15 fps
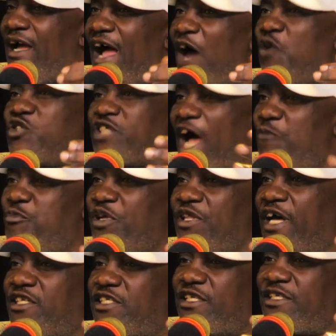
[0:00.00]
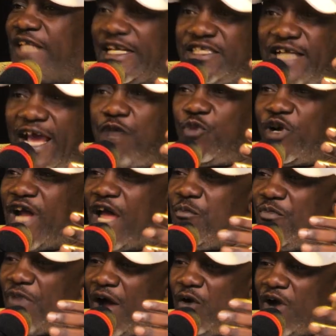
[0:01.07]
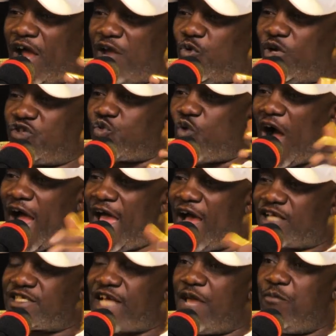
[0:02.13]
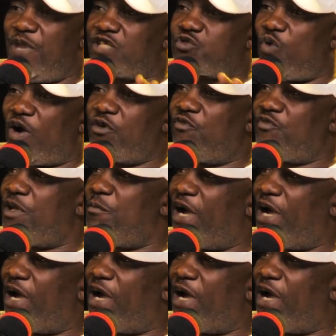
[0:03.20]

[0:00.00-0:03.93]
I was happy that time when I went to Ajax, I met one of the